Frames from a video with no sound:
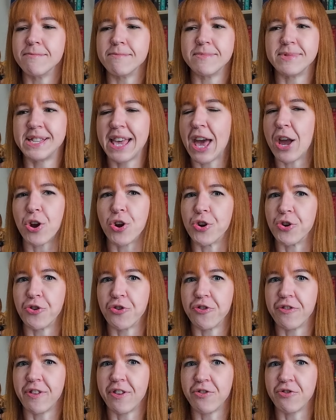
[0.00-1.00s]
set her and
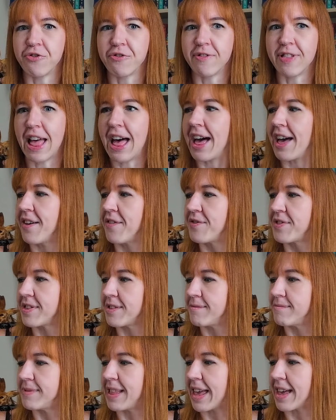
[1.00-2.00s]
her sister's lives
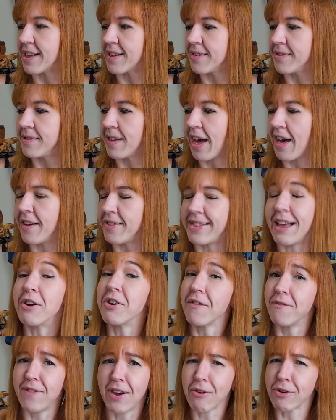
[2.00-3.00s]
like
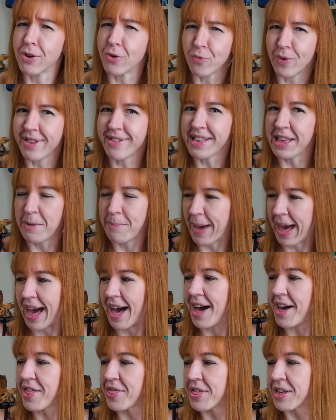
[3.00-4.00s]
down a very risky
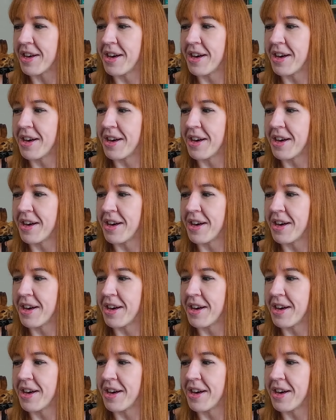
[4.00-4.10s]
path.